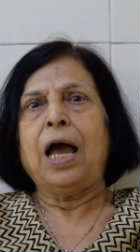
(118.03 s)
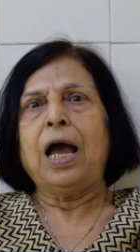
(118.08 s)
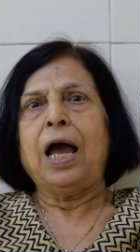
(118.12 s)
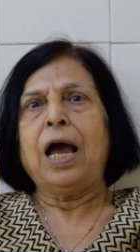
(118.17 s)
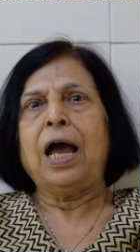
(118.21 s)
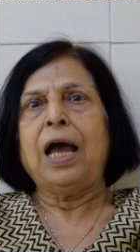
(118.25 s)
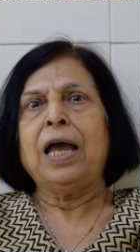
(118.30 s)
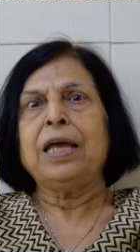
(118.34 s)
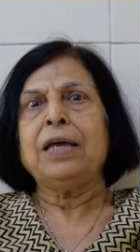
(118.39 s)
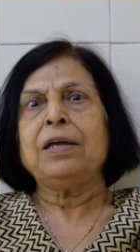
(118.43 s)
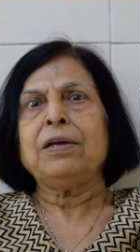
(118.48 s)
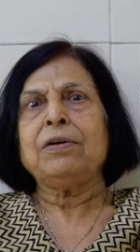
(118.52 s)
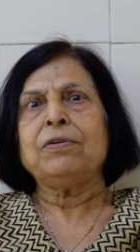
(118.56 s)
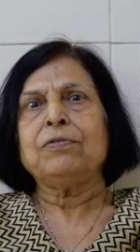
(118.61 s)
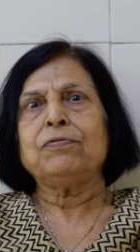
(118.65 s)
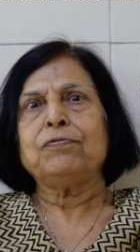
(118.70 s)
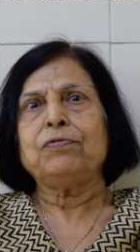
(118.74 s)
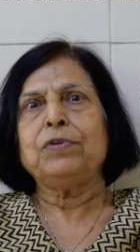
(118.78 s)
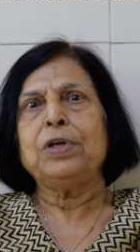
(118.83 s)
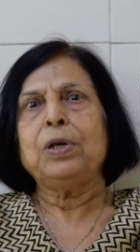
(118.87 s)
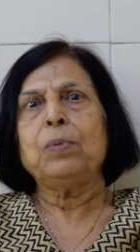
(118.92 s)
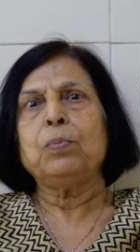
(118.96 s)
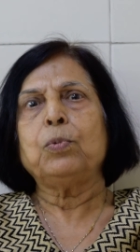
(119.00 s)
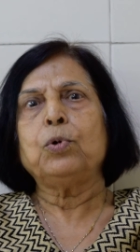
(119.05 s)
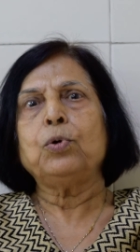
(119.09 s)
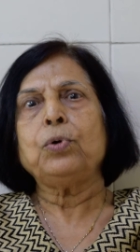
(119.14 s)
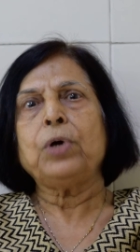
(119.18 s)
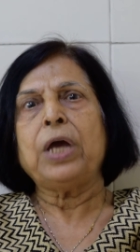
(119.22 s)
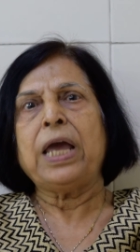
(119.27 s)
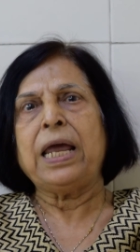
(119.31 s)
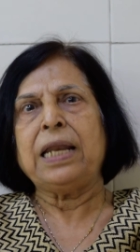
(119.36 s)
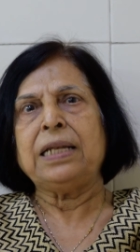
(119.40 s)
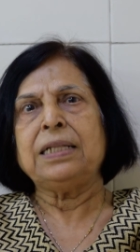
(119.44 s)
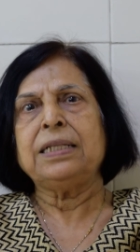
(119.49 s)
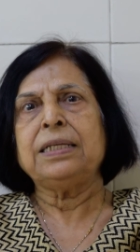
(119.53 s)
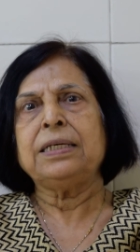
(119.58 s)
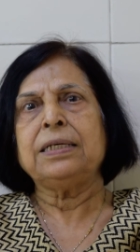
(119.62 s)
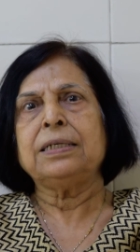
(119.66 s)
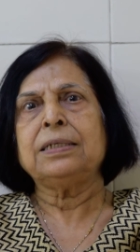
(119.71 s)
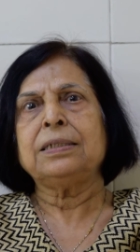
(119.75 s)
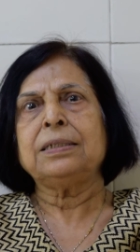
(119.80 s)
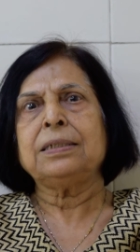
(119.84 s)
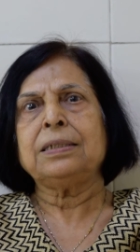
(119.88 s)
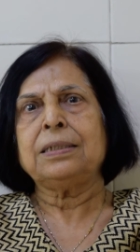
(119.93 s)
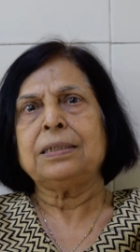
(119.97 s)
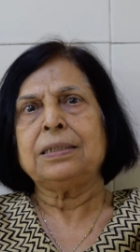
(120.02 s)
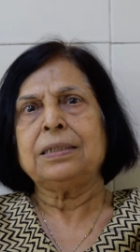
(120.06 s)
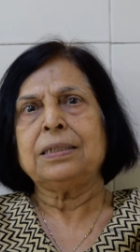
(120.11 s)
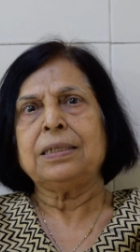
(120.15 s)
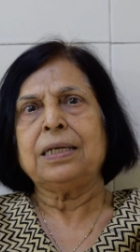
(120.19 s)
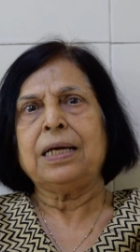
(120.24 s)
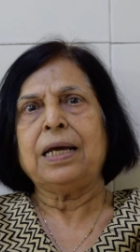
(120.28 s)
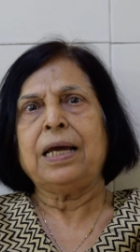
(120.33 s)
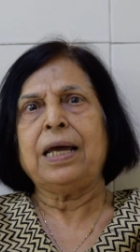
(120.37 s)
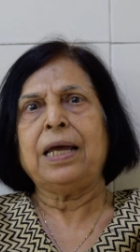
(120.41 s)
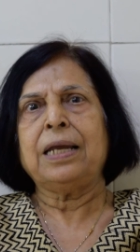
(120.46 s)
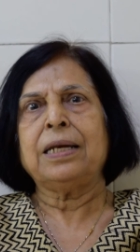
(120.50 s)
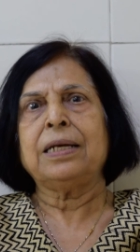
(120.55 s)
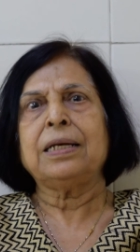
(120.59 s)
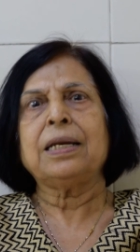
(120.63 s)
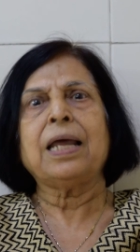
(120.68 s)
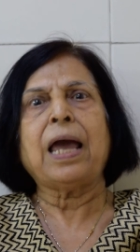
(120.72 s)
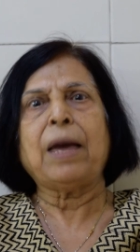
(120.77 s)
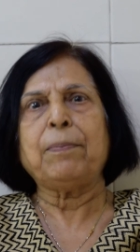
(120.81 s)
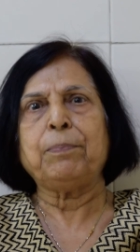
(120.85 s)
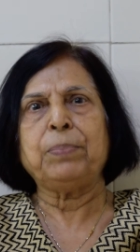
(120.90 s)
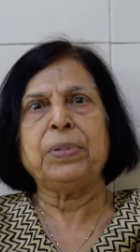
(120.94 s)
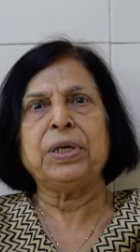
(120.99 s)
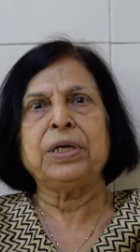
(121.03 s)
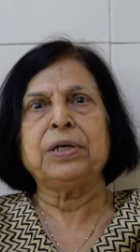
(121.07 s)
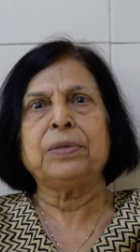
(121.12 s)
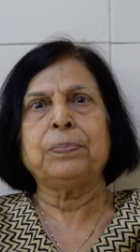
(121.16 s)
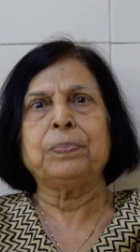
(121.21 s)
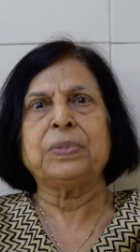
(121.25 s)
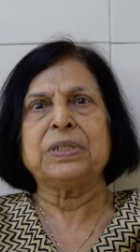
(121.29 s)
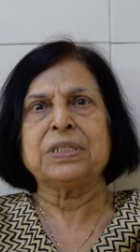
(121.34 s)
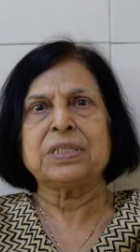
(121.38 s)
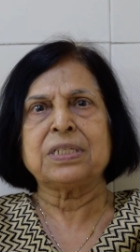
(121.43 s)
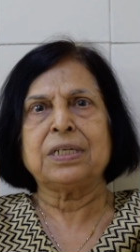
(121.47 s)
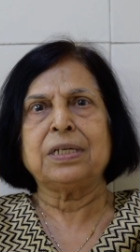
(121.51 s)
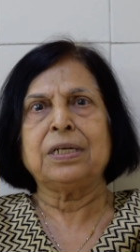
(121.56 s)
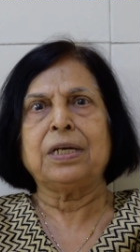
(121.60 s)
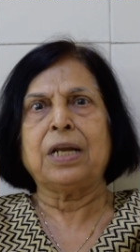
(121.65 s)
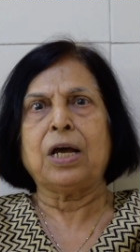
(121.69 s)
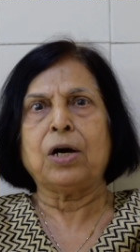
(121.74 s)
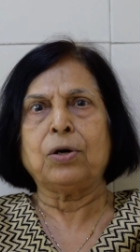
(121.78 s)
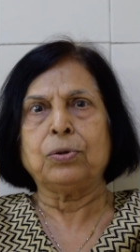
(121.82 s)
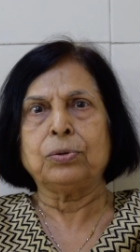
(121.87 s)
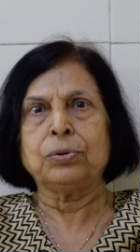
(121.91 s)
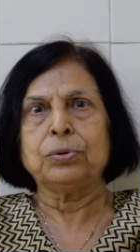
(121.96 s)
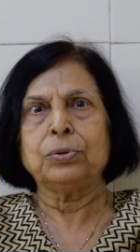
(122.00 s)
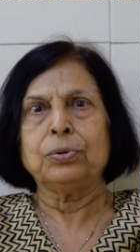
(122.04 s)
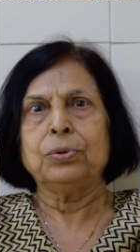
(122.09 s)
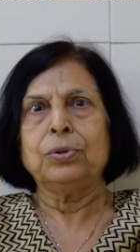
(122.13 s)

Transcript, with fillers: I feel more healthier and happier person now.